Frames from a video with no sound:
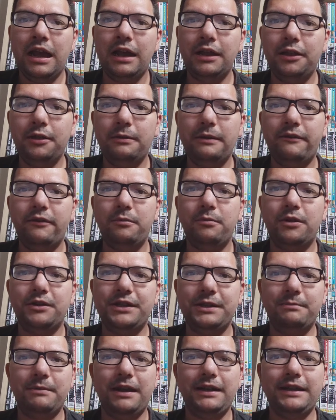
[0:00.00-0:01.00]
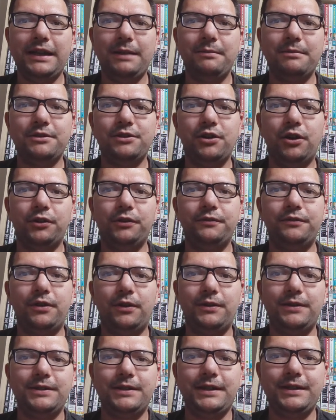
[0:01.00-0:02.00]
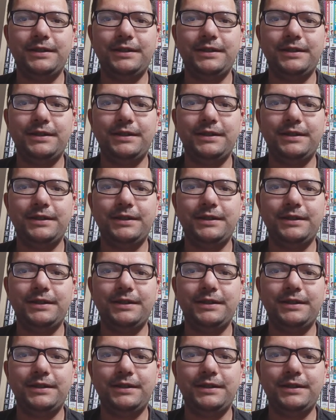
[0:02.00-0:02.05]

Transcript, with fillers: Hello everybody, my name is God of Darkness